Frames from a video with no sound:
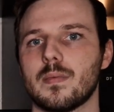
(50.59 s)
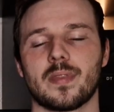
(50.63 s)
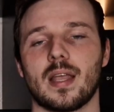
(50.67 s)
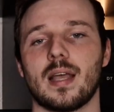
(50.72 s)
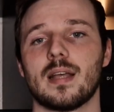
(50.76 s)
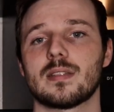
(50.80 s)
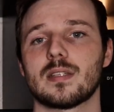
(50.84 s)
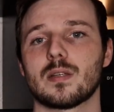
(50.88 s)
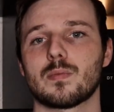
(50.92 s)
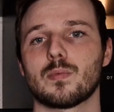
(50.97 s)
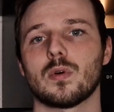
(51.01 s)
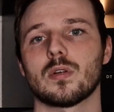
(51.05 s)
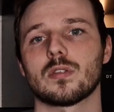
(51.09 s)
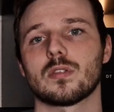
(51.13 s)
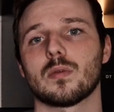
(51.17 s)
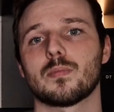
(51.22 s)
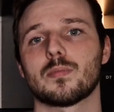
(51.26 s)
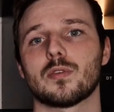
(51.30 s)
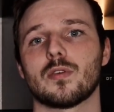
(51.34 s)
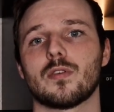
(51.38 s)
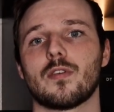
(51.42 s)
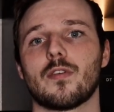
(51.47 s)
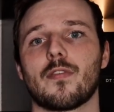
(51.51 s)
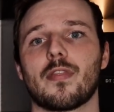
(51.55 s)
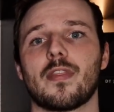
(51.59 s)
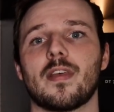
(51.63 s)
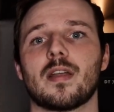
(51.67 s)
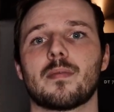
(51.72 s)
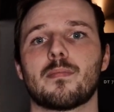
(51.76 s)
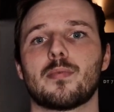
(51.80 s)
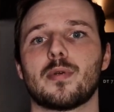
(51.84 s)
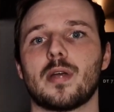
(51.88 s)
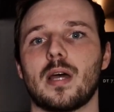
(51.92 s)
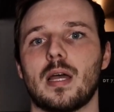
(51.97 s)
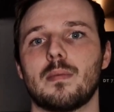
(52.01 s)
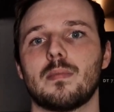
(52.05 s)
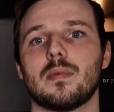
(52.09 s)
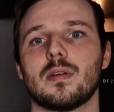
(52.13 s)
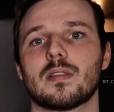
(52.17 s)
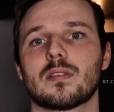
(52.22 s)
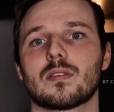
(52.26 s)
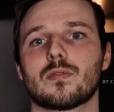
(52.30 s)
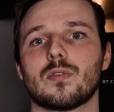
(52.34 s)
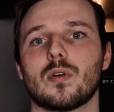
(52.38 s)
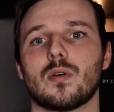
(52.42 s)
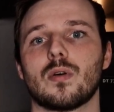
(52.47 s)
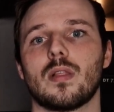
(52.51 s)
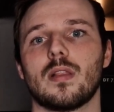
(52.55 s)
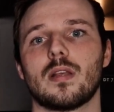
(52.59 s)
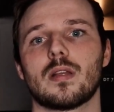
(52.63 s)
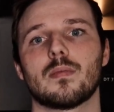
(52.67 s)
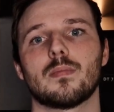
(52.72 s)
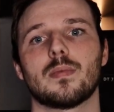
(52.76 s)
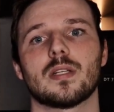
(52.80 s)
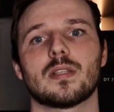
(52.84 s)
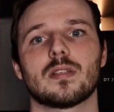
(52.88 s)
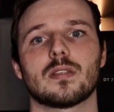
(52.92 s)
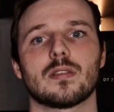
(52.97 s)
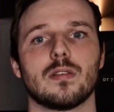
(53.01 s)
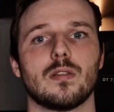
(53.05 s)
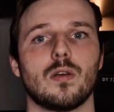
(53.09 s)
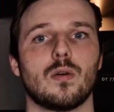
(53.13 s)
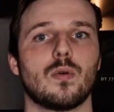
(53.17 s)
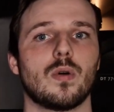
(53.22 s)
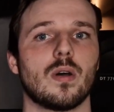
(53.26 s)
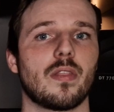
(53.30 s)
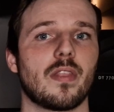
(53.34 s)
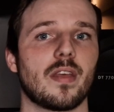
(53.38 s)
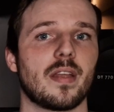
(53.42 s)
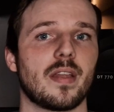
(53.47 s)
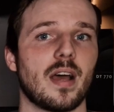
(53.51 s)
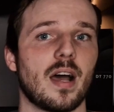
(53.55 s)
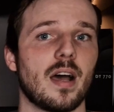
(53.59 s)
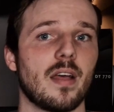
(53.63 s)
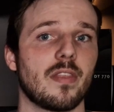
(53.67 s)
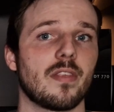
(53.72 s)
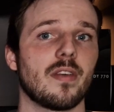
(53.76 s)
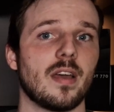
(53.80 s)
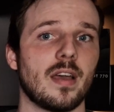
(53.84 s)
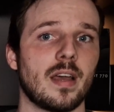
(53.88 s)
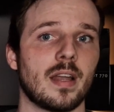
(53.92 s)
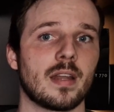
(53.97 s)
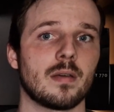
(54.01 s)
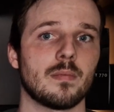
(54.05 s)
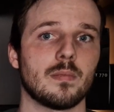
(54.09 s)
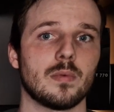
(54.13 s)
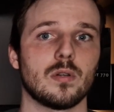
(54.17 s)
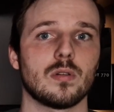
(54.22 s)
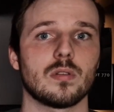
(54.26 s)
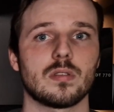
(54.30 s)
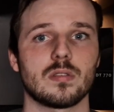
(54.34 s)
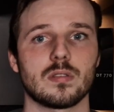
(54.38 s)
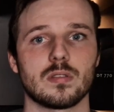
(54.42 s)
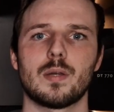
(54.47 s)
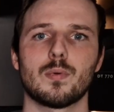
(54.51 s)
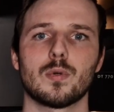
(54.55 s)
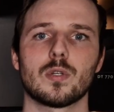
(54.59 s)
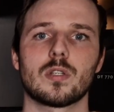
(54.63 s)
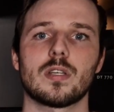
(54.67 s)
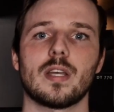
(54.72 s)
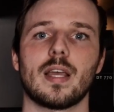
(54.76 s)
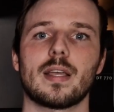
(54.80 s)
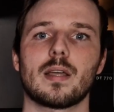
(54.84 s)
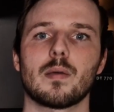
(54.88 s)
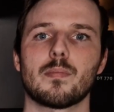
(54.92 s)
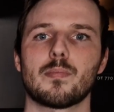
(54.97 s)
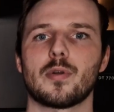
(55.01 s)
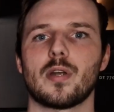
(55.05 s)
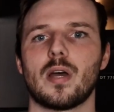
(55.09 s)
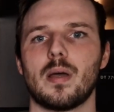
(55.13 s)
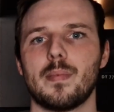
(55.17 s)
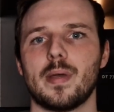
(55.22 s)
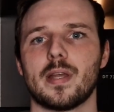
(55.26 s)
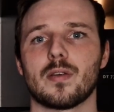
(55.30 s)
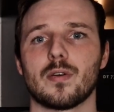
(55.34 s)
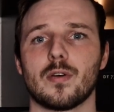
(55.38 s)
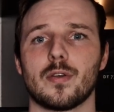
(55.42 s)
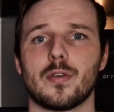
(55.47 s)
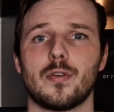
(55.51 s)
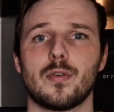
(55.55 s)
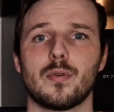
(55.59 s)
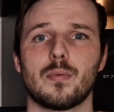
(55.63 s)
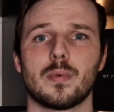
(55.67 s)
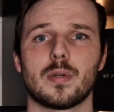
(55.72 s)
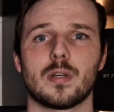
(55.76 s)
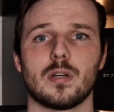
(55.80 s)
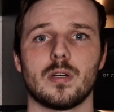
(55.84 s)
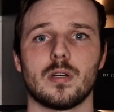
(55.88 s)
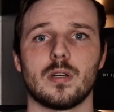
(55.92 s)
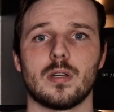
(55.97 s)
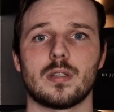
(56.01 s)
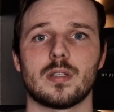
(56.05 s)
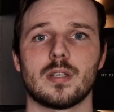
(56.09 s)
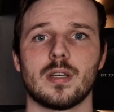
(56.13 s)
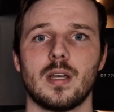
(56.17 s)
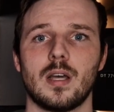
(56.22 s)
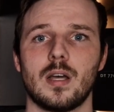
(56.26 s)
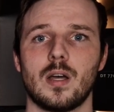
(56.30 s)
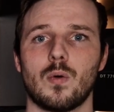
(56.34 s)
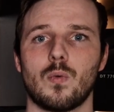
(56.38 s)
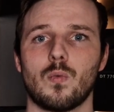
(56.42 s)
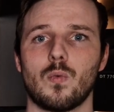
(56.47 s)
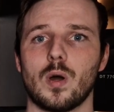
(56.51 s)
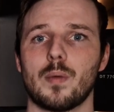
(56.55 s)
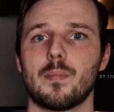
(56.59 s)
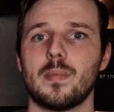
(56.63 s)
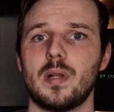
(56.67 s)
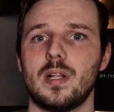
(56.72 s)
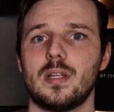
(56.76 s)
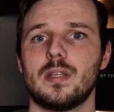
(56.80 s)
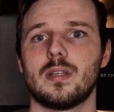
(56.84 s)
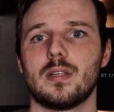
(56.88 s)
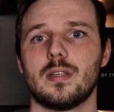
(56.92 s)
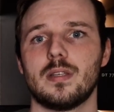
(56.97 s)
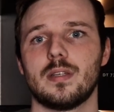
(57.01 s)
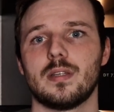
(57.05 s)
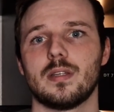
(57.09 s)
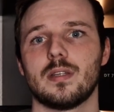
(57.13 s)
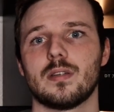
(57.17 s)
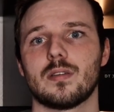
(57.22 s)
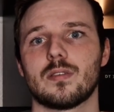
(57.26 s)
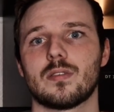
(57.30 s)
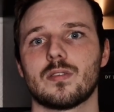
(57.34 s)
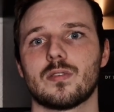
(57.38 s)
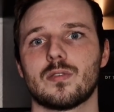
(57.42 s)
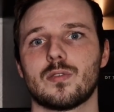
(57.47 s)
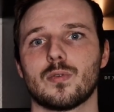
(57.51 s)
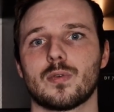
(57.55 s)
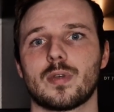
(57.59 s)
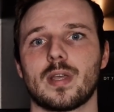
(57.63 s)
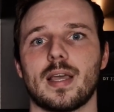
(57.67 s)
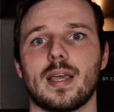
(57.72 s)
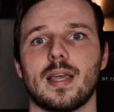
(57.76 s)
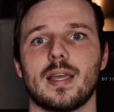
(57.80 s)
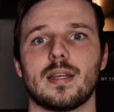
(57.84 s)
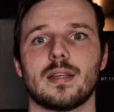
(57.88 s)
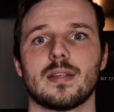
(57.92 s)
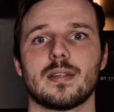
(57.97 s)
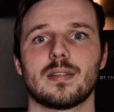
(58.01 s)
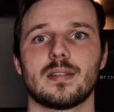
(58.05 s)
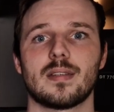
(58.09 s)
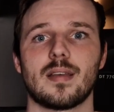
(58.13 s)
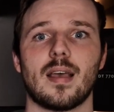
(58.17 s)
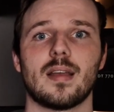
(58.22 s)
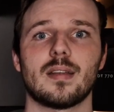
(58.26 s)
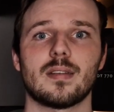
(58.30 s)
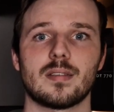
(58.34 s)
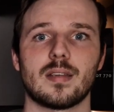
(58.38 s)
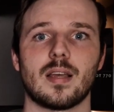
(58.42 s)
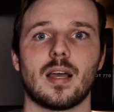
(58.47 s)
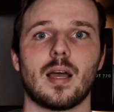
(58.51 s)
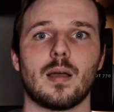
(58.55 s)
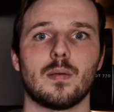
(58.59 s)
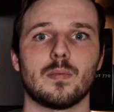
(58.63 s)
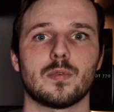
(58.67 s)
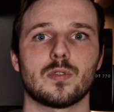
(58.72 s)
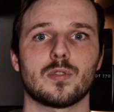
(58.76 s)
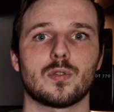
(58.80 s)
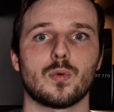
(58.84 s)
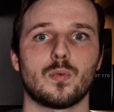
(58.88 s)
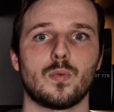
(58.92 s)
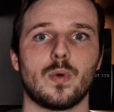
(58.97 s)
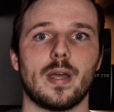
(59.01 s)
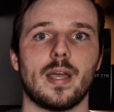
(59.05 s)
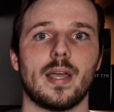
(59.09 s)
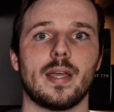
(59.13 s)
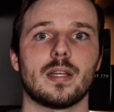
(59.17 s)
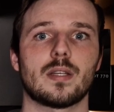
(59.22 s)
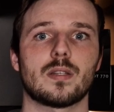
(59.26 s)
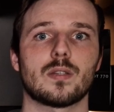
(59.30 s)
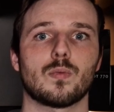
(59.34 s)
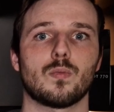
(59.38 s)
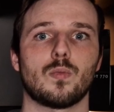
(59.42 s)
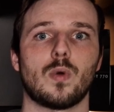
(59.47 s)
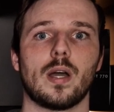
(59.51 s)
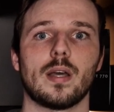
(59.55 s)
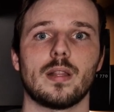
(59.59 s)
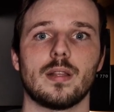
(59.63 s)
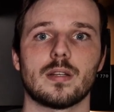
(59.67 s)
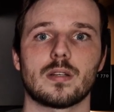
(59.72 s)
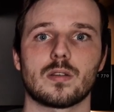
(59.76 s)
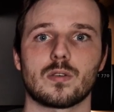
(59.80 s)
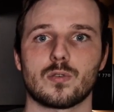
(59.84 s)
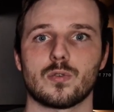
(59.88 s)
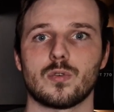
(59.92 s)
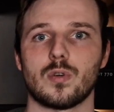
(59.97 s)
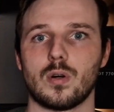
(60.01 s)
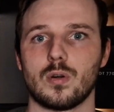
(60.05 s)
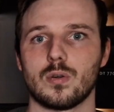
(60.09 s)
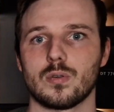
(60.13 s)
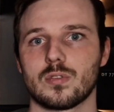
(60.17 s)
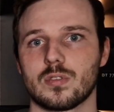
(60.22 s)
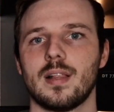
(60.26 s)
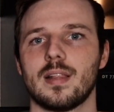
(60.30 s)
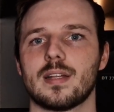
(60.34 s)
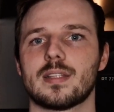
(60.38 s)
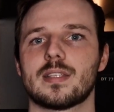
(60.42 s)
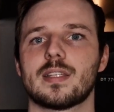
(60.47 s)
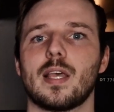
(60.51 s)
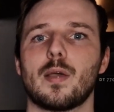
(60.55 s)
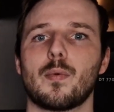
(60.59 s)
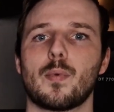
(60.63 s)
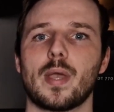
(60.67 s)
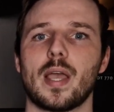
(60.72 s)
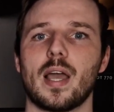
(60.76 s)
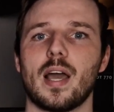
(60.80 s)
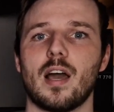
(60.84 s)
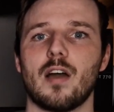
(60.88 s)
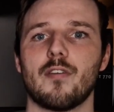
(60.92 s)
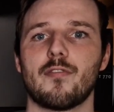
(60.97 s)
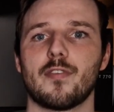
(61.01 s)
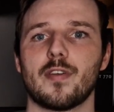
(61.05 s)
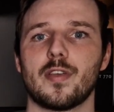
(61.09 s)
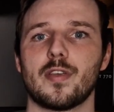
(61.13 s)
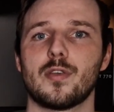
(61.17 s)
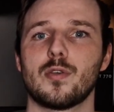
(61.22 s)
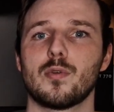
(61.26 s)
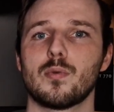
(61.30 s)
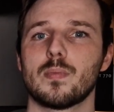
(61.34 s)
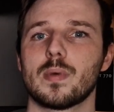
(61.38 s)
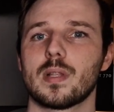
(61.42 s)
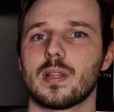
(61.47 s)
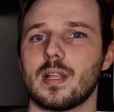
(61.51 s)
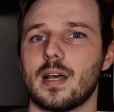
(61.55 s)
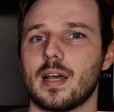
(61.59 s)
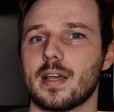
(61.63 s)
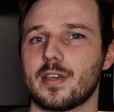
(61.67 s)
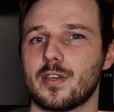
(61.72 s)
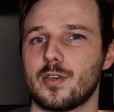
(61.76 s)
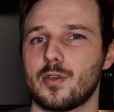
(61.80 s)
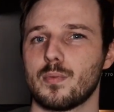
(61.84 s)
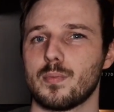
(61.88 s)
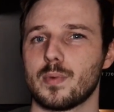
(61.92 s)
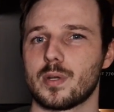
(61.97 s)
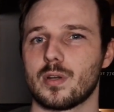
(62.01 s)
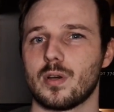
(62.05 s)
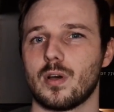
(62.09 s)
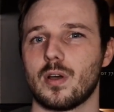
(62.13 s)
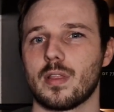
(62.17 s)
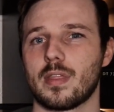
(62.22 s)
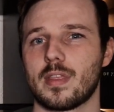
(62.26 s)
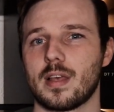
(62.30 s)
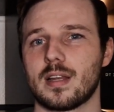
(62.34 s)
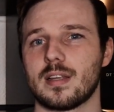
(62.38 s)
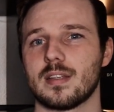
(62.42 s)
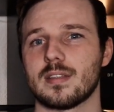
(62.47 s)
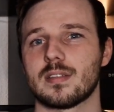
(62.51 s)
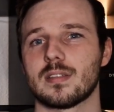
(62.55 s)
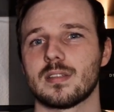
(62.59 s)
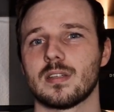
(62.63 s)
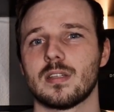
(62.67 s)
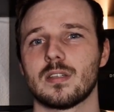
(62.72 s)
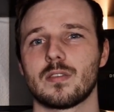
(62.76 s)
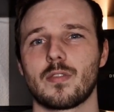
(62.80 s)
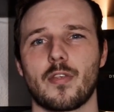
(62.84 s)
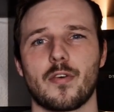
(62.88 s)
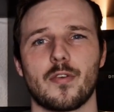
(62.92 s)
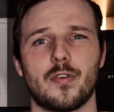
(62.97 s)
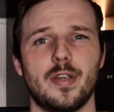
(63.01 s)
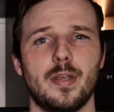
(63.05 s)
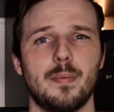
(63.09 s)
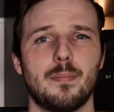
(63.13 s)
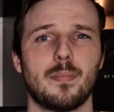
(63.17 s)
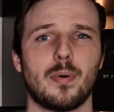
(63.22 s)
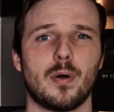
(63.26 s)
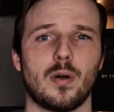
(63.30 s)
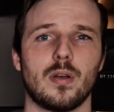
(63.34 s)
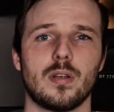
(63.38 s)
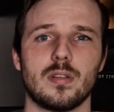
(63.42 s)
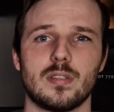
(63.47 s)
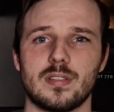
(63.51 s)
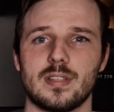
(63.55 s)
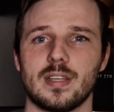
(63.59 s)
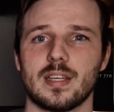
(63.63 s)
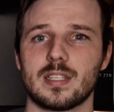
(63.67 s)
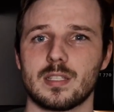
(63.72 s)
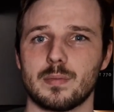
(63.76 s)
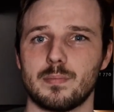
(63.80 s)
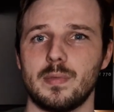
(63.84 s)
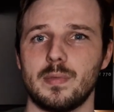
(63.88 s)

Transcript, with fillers: As it was observed that primates grow a little bit slower than other animals, it would take a primate or humanoid 1 million years to gain 10 times the weight while it grows. Let's say we have a human-like humanoid that is 3.6